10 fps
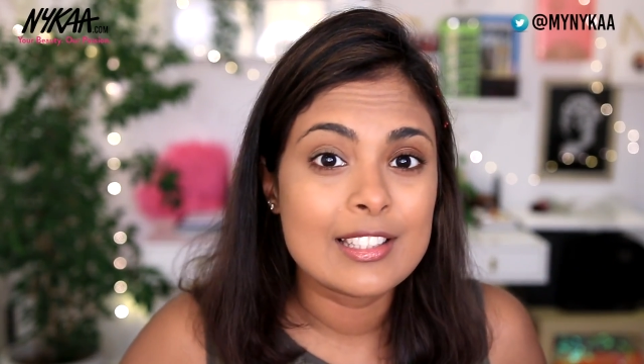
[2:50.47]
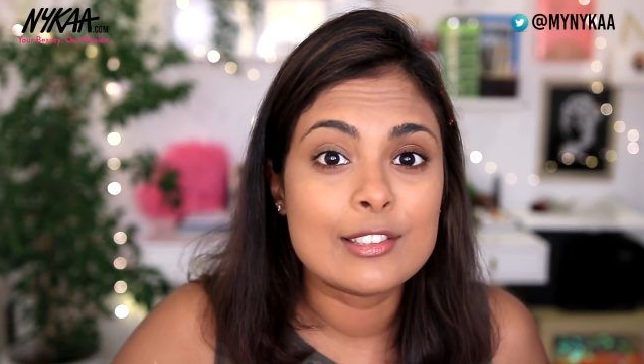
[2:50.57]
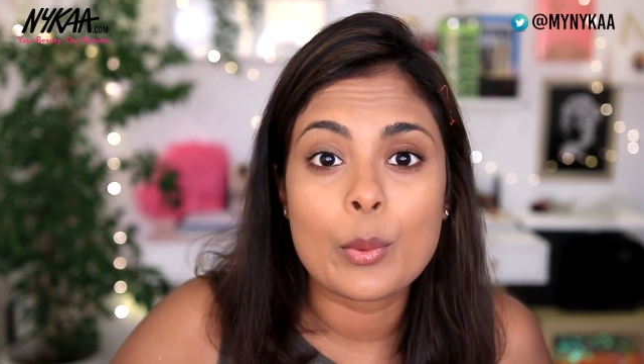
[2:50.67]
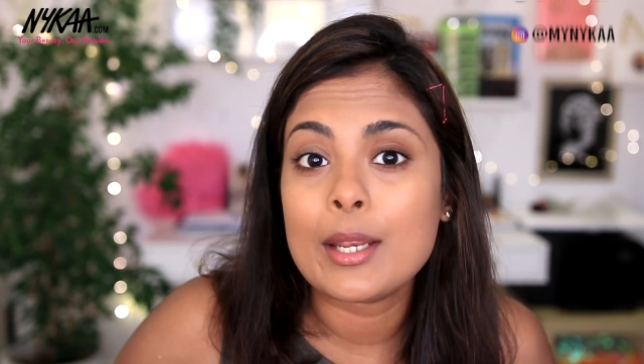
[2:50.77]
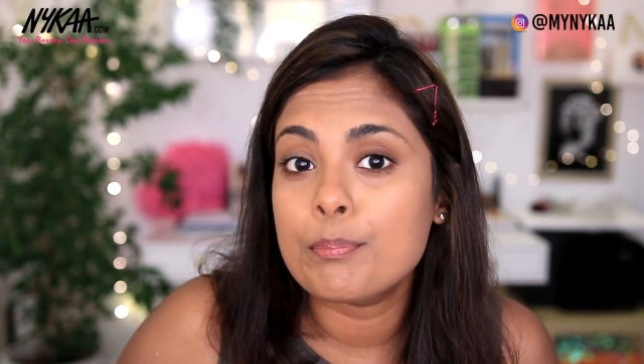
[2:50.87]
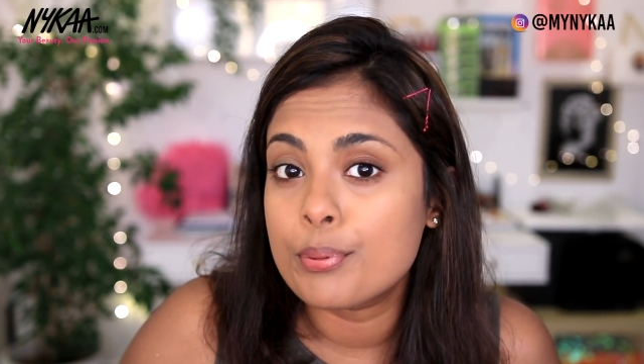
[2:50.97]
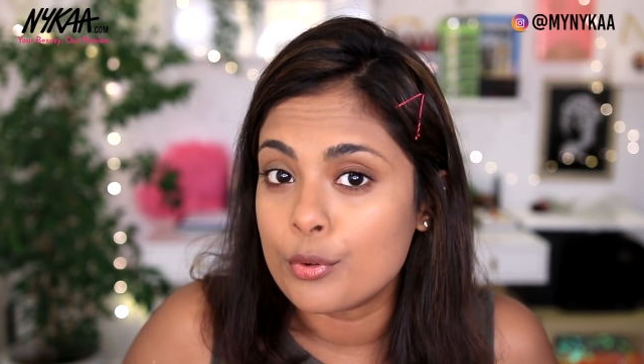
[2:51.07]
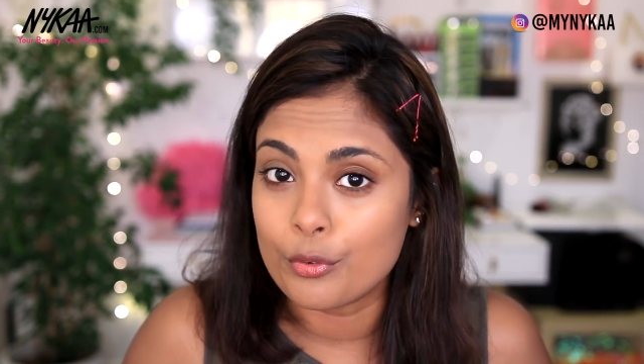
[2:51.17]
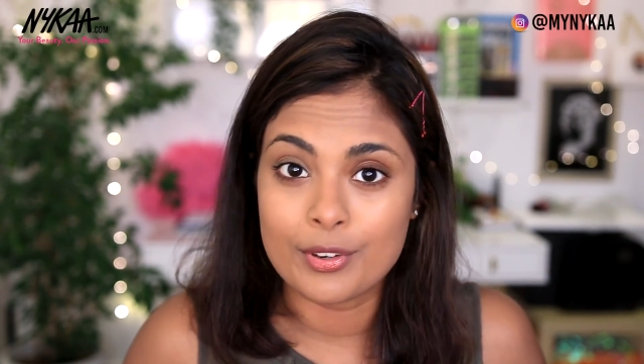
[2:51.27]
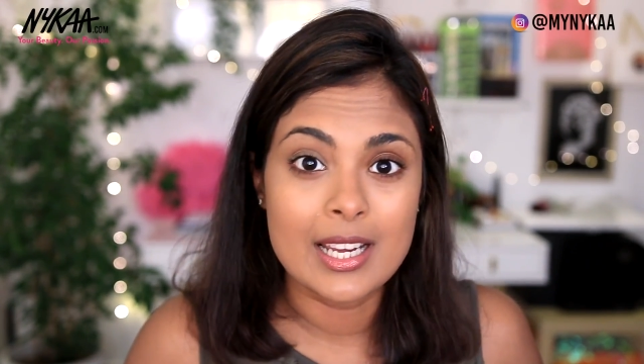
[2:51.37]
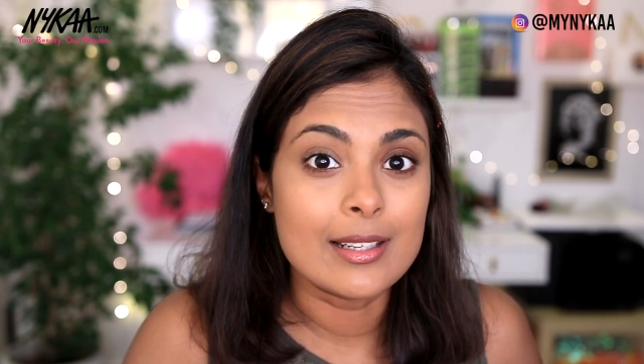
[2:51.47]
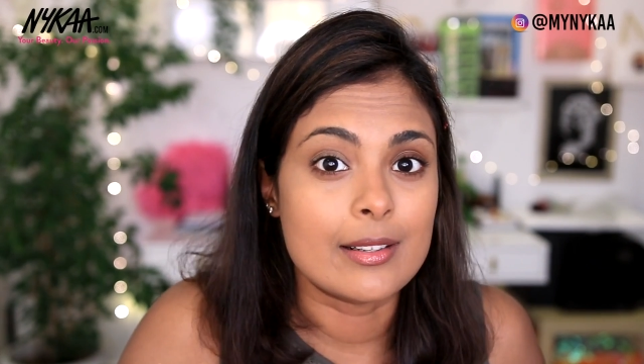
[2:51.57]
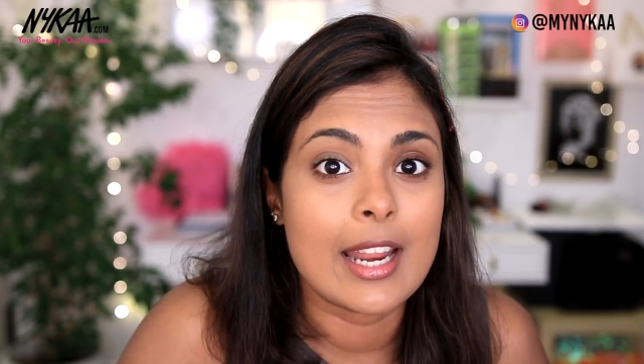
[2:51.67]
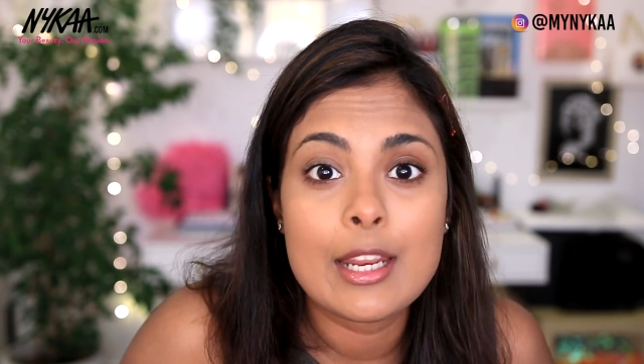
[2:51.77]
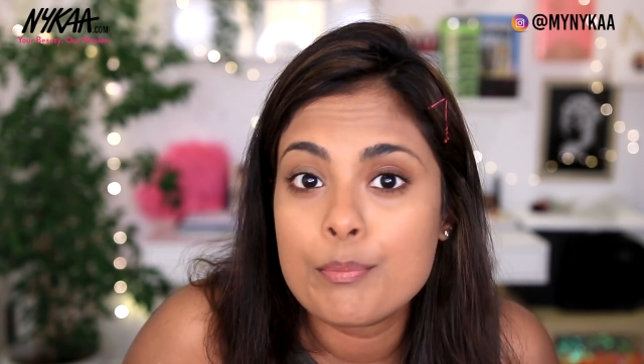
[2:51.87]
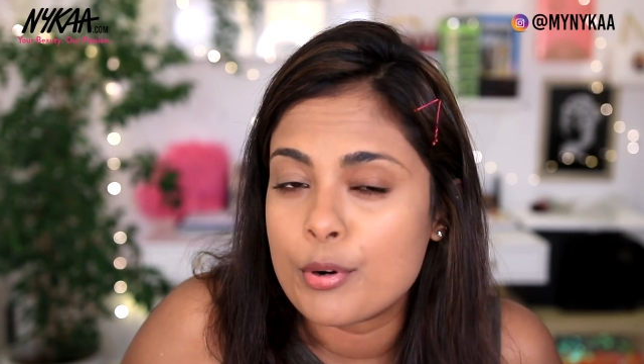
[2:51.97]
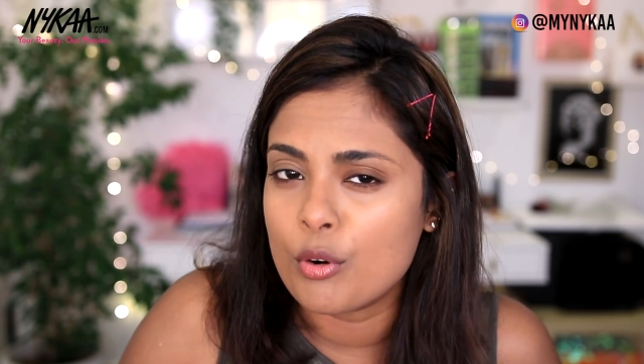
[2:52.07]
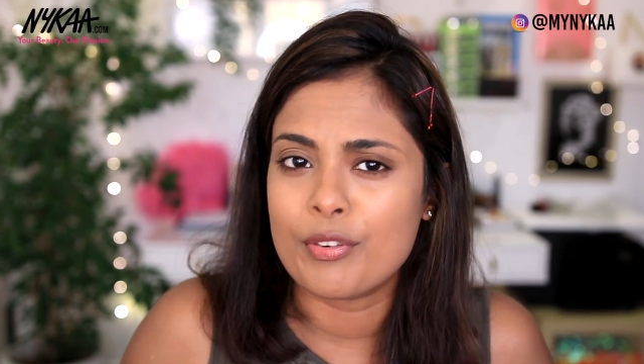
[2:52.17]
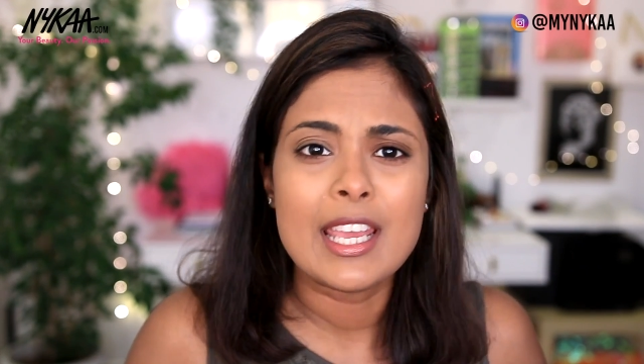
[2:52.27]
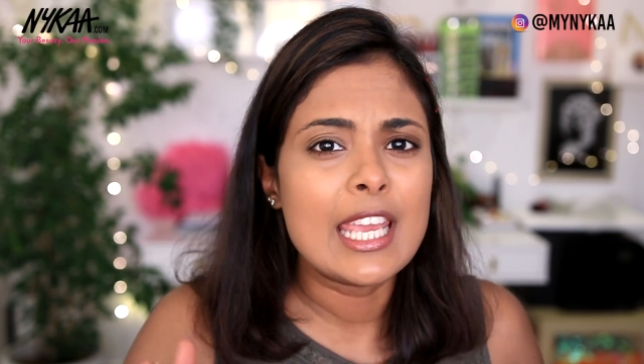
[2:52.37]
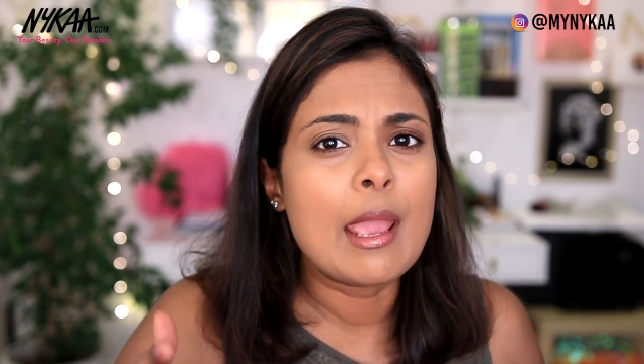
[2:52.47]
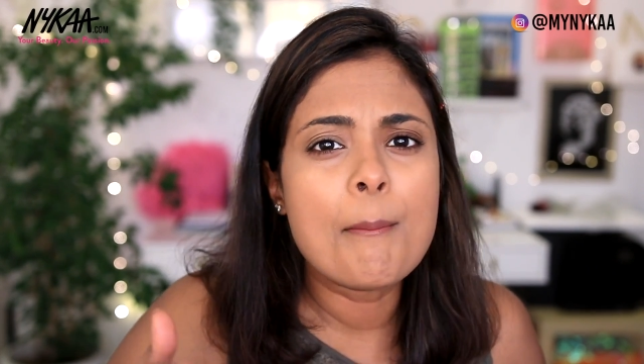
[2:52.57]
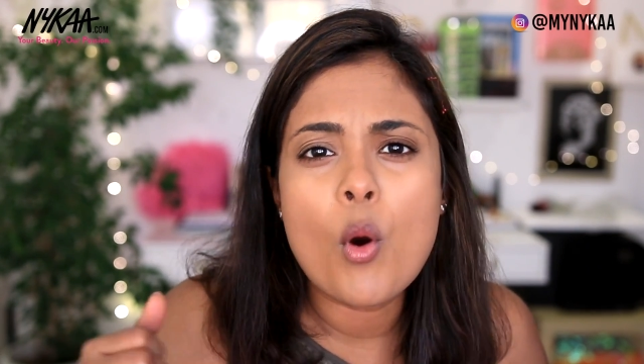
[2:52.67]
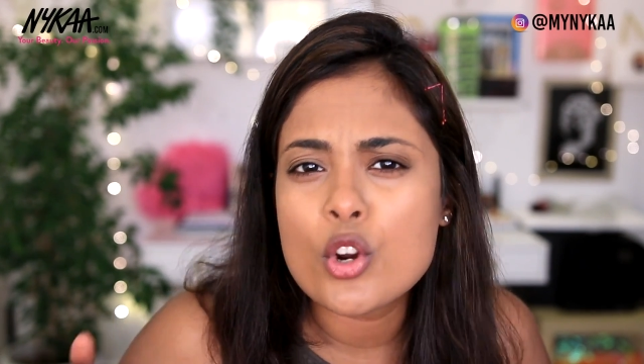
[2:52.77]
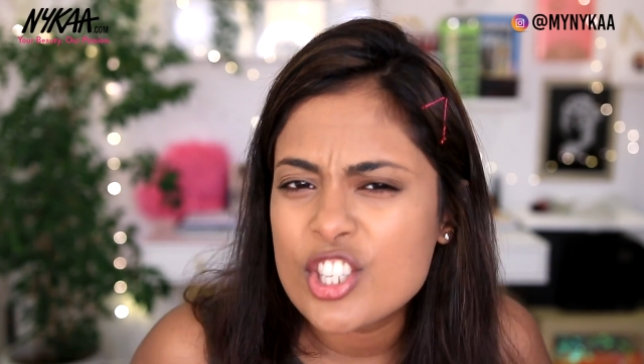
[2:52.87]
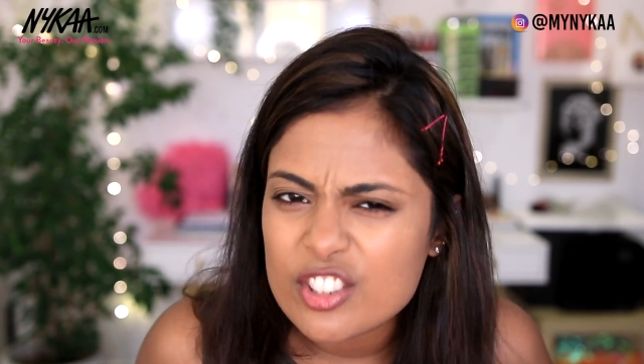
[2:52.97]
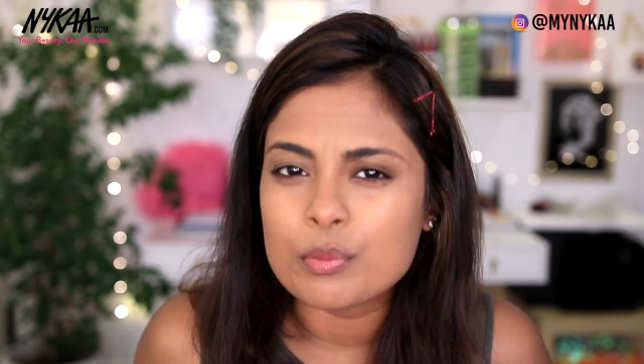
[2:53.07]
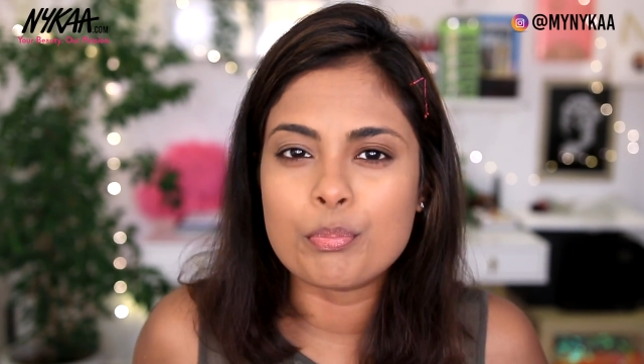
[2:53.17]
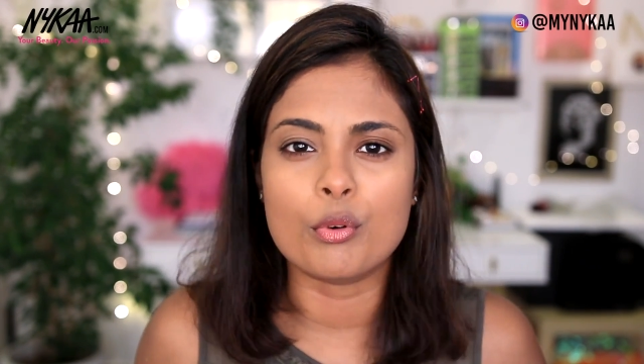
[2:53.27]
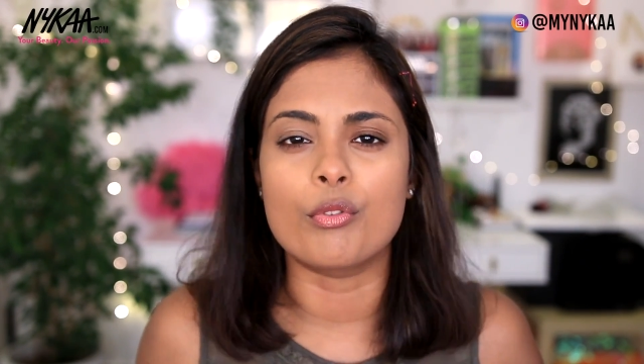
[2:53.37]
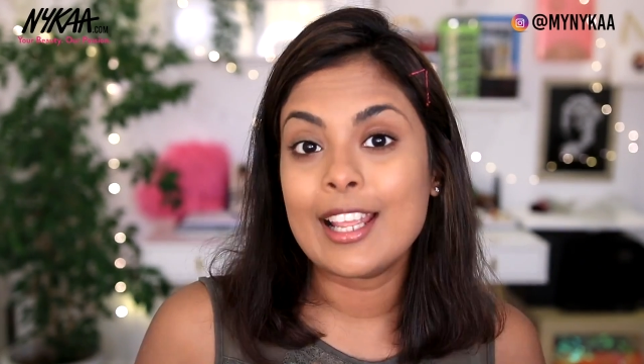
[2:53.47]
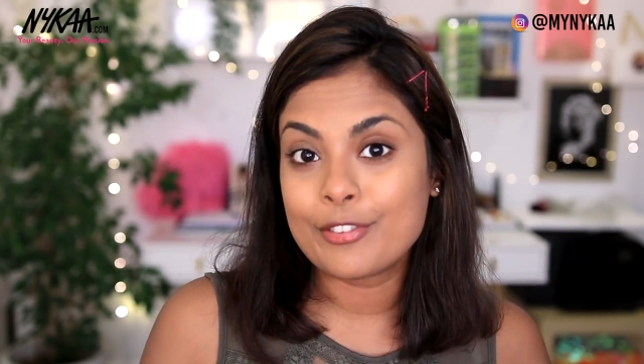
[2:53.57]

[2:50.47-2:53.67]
sweat proof, rain proof, emotions proof.